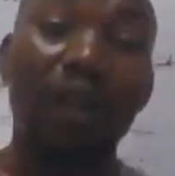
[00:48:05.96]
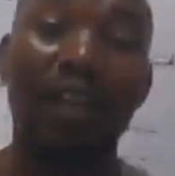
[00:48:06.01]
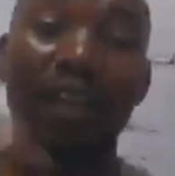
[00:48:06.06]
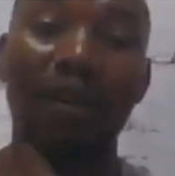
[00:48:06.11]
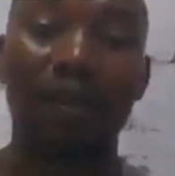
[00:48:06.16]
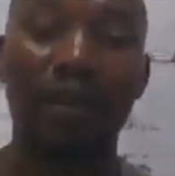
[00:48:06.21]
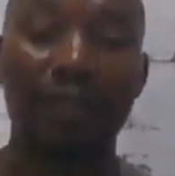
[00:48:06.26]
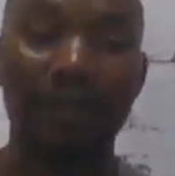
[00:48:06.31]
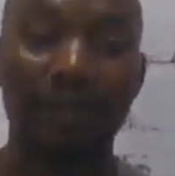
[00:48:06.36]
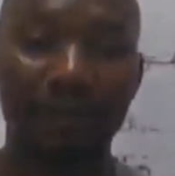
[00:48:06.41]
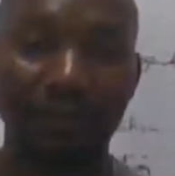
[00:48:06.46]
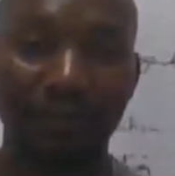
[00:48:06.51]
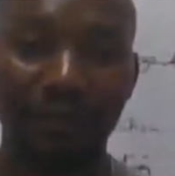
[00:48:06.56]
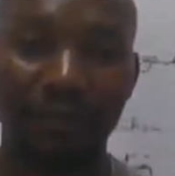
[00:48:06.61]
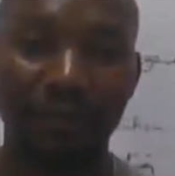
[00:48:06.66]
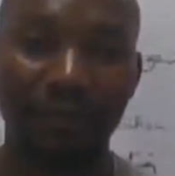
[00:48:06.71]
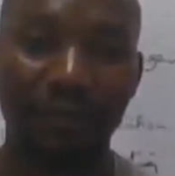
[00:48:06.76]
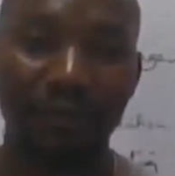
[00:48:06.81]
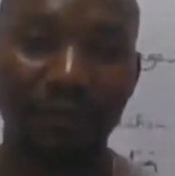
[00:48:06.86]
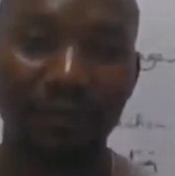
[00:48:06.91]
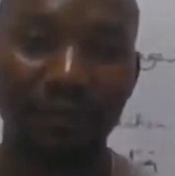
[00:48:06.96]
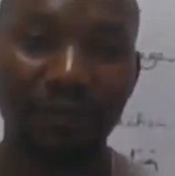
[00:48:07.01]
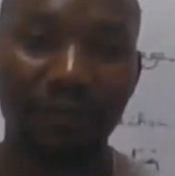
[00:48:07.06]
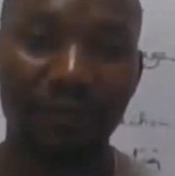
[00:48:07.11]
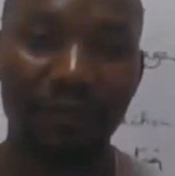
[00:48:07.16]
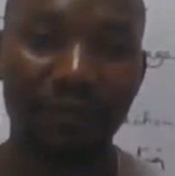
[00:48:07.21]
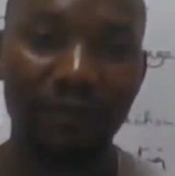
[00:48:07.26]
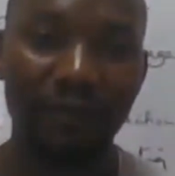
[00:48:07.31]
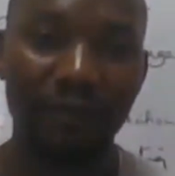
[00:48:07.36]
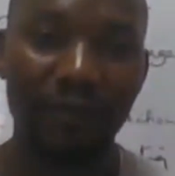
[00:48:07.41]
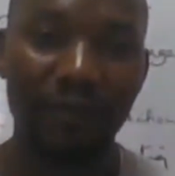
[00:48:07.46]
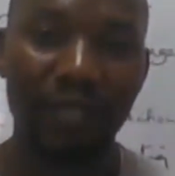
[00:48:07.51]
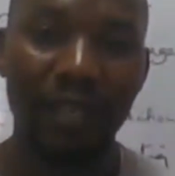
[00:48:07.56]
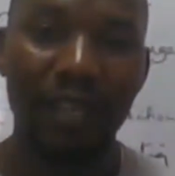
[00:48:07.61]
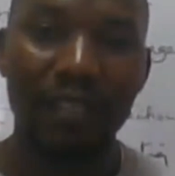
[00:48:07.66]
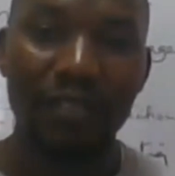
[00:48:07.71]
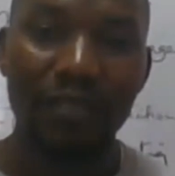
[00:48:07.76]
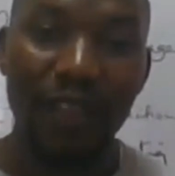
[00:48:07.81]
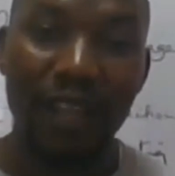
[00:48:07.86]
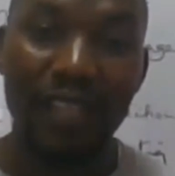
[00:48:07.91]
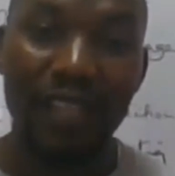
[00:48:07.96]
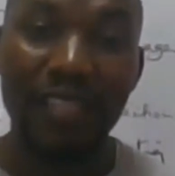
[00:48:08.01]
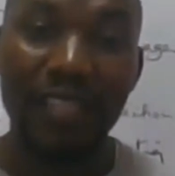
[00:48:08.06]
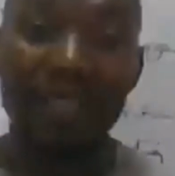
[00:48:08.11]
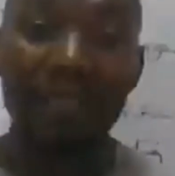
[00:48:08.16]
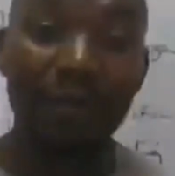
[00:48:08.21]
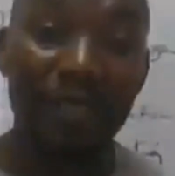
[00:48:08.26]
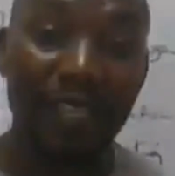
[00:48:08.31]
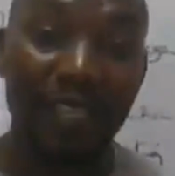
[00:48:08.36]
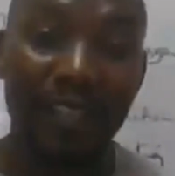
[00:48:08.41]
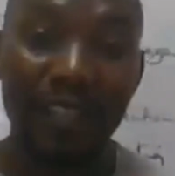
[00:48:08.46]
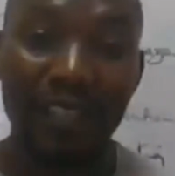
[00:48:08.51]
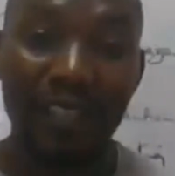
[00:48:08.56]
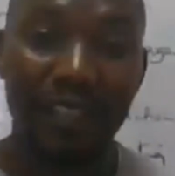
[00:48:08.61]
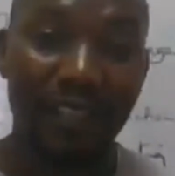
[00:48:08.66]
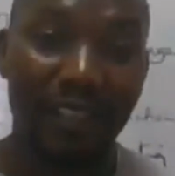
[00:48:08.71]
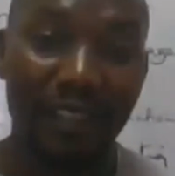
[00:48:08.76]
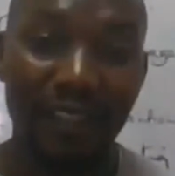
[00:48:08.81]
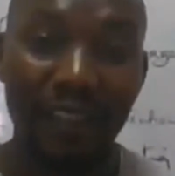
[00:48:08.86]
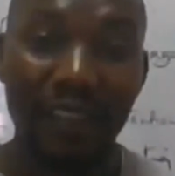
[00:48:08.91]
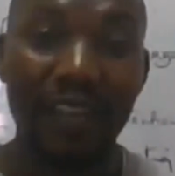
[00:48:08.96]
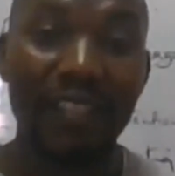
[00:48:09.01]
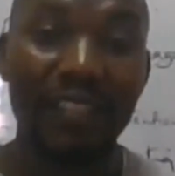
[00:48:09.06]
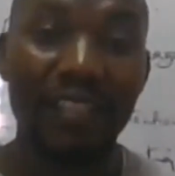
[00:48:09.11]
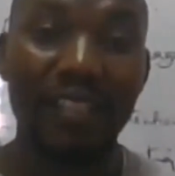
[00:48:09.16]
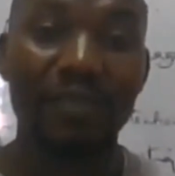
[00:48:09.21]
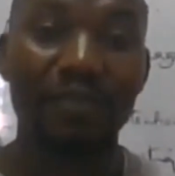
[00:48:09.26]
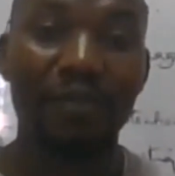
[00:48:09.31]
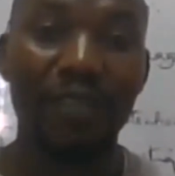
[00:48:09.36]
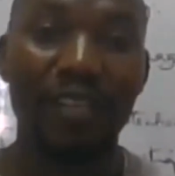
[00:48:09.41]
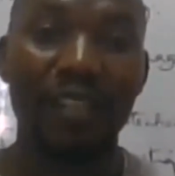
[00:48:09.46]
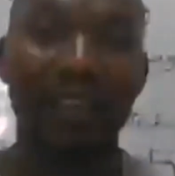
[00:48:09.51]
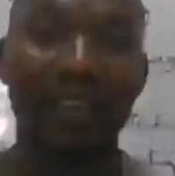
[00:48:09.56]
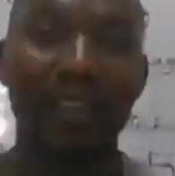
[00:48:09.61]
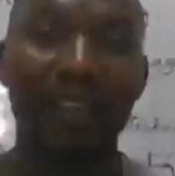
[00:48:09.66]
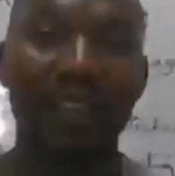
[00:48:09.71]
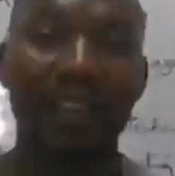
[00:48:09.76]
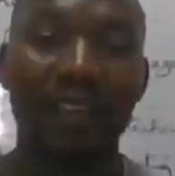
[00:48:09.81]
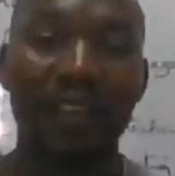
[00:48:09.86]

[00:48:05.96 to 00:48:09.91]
1 hour. So that is the speed. That is the speed.